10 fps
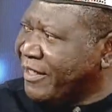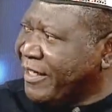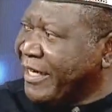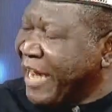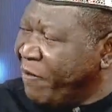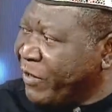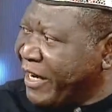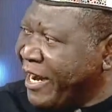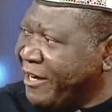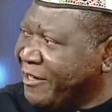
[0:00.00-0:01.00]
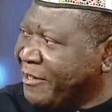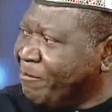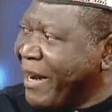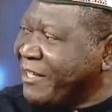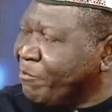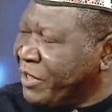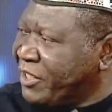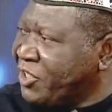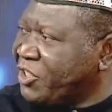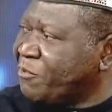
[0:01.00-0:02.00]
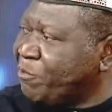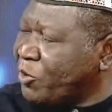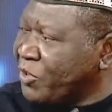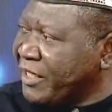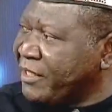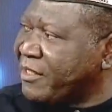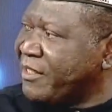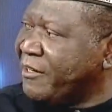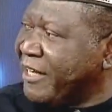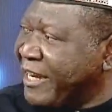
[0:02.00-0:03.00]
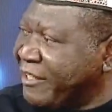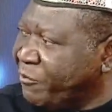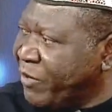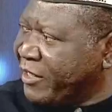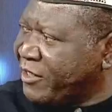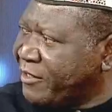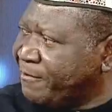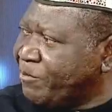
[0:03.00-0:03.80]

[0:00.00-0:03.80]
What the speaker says: in Africa by the British, Portuguese, and the French.